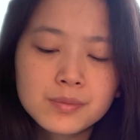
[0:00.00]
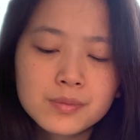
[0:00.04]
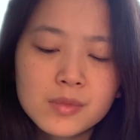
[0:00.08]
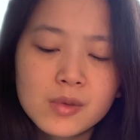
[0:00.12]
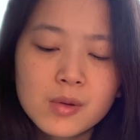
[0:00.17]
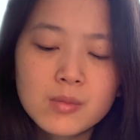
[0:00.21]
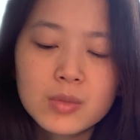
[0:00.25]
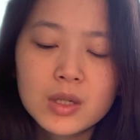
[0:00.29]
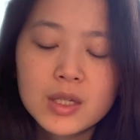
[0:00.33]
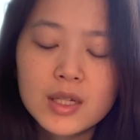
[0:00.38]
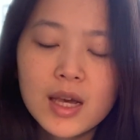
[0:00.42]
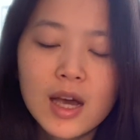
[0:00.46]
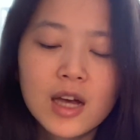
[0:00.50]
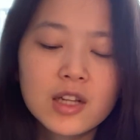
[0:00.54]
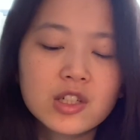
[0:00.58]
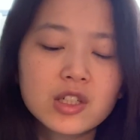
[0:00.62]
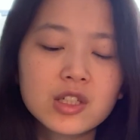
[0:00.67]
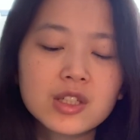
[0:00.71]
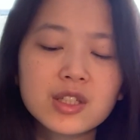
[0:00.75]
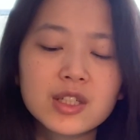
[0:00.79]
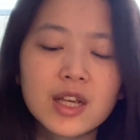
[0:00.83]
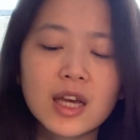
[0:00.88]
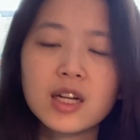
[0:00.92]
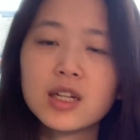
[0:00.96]
But yeah,
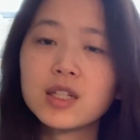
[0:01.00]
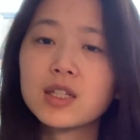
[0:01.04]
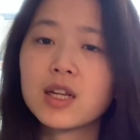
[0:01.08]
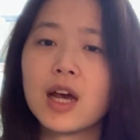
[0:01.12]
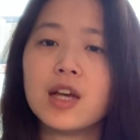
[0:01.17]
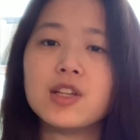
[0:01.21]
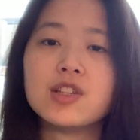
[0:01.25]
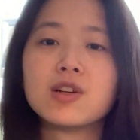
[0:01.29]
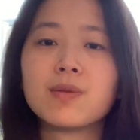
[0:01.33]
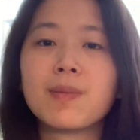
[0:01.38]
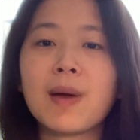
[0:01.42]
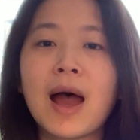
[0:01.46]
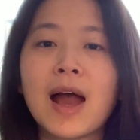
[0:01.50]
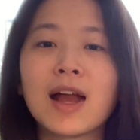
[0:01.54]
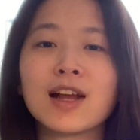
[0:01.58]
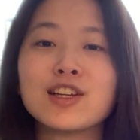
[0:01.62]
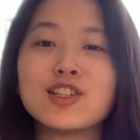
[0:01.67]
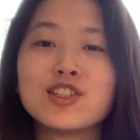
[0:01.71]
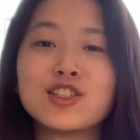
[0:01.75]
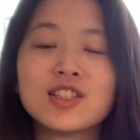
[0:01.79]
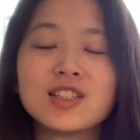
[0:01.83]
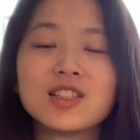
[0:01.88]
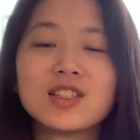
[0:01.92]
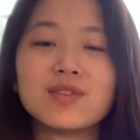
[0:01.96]
just sanitize your
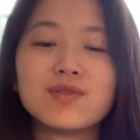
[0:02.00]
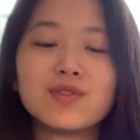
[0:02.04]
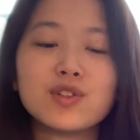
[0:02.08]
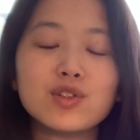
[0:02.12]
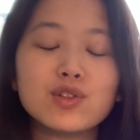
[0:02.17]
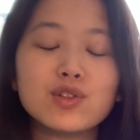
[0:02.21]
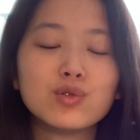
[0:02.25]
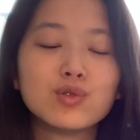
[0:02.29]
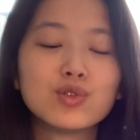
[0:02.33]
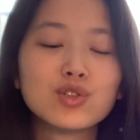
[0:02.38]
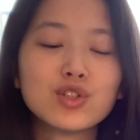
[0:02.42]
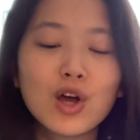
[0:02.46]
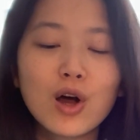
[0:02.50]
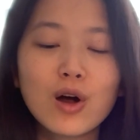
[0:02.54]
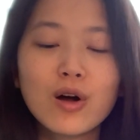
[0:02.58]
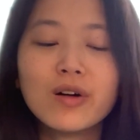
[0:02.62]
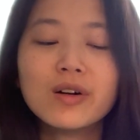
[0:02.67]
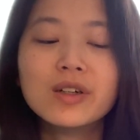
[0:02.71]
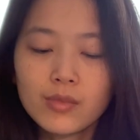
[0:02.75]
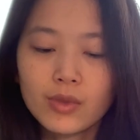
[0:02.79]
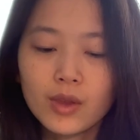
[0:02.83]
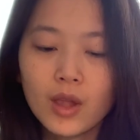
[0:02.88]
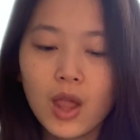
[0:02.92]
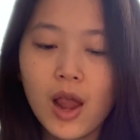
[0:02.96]
packages if you so,
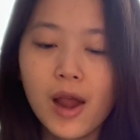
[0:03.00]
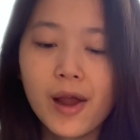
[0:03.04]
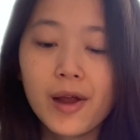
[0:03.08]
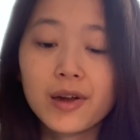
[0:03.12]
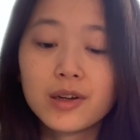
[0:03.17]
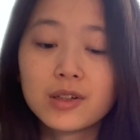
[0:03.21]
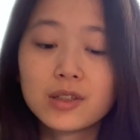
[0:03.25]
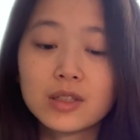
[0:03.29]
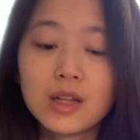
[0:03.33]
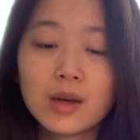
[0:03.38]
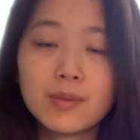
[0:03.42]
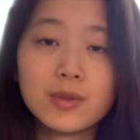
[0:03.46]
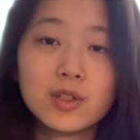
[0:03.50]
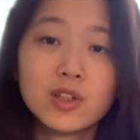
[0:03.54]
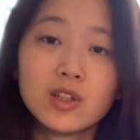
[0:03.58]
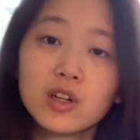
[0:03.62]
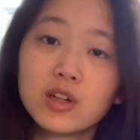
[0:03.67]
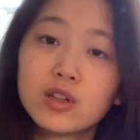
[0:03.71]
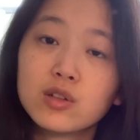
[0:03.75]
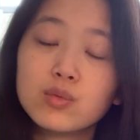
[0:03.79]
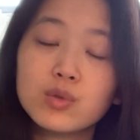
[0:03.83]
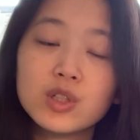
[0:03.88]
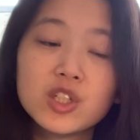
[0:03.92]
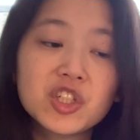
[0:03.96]
and let me
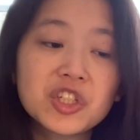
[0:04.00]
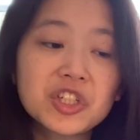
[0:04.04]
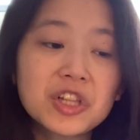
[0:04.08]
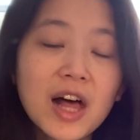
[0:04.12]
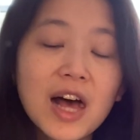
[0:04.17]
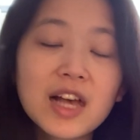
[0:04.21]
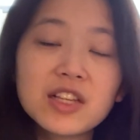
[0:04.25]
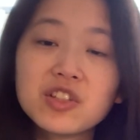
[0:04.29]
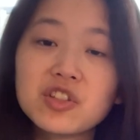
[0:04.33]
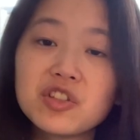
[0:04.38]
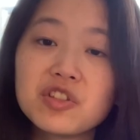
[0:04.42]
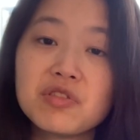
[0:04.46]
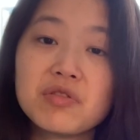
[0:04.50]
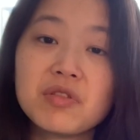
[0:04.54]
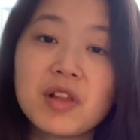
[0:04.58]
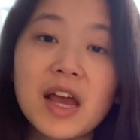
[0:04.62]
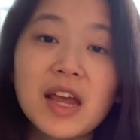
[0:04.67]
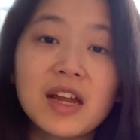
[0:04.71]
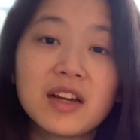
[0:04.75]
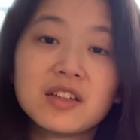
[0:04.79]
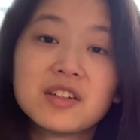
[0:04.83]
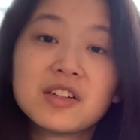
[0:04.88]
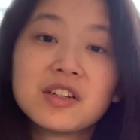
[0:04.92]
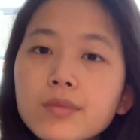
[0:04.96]
know which glasses you
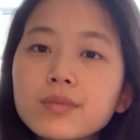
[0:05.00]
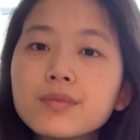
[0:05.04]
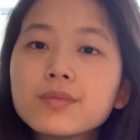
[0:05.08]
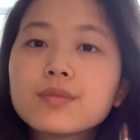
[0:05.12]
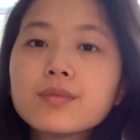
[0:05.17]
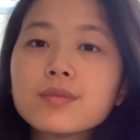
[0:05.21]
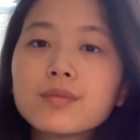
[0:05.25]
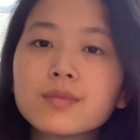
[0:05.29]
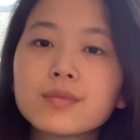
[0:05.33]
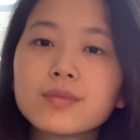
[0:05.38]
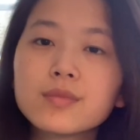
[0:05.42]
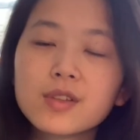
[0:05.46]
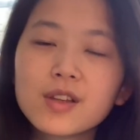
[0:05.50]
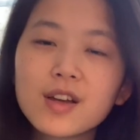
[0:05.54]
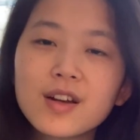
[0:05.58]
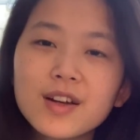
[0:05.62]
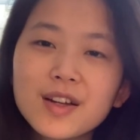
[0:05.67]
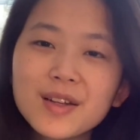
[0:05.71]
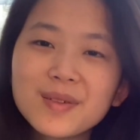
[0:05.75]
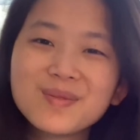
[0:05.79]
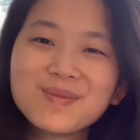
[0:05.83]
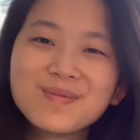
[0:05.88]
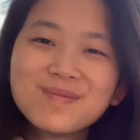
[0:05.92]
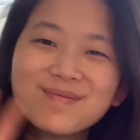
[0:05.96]
liked. All
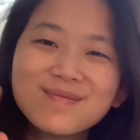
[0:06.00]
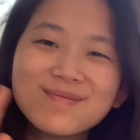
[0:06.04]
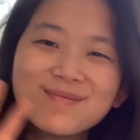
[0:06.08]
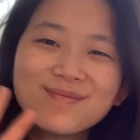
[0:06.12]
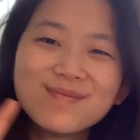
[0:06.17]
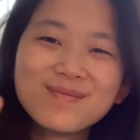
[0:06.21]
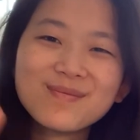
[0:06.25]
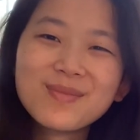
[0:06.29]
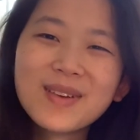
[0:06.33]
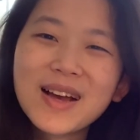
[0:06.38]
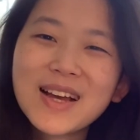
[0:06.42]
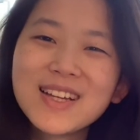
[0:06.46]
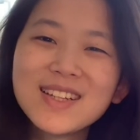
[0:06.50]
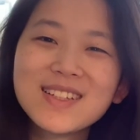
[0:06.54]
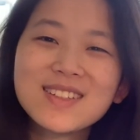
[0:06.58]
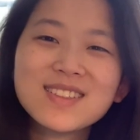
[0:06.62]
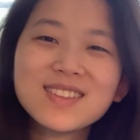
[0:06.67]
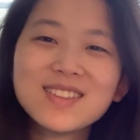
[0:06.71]
right, bye.